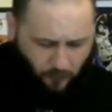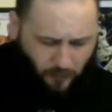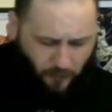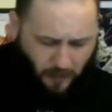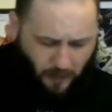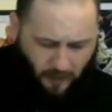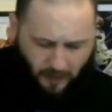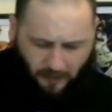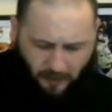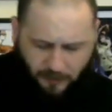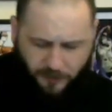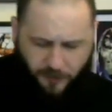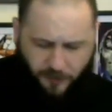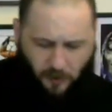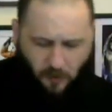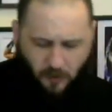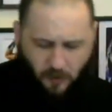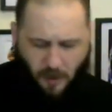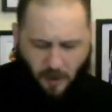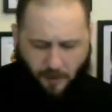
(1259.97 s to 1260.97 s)
a
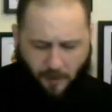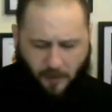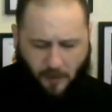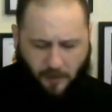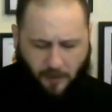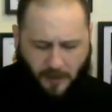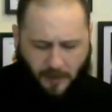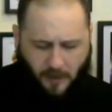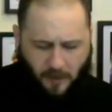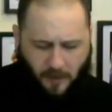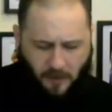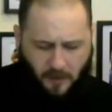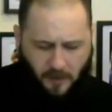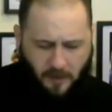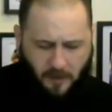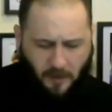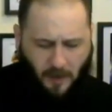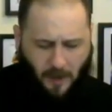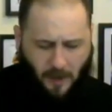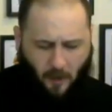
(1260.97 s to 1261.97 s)
show coming up here,
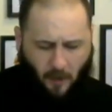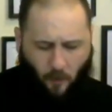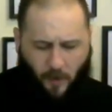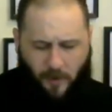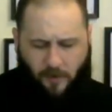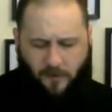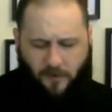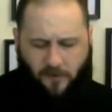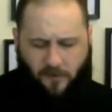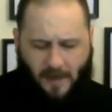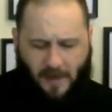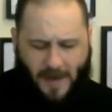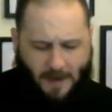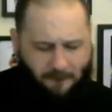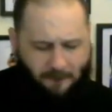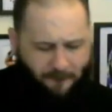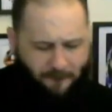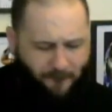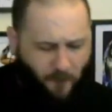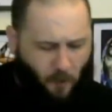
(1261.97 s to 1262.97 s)
Winter
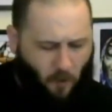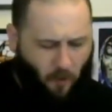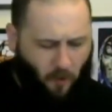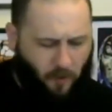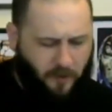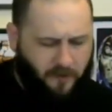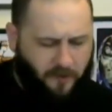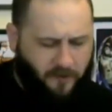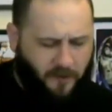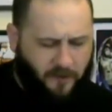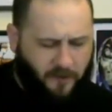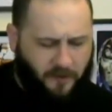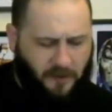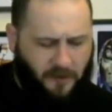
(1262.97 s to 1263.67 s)
Slam 4. It's in the